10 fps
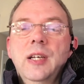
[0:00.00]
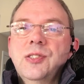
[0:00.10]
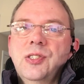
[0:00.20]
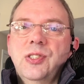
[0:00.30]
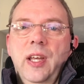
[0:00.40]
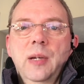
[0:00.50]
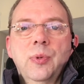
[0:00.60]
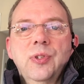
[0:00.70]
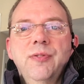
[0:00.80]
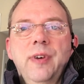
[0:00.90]

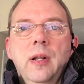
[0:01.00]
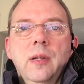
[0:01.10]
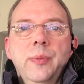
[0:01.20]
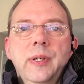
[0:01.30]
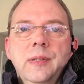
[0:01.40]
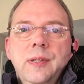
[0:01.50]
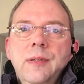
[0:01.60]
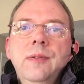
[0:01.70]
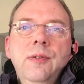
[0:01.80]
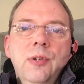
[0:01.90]
sustainable development,
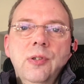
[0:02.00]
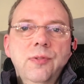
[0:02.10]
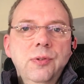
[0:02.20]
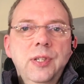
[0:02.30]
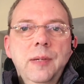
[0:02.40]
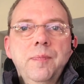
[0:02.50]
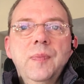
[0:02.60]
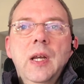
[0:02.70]
you know the routine.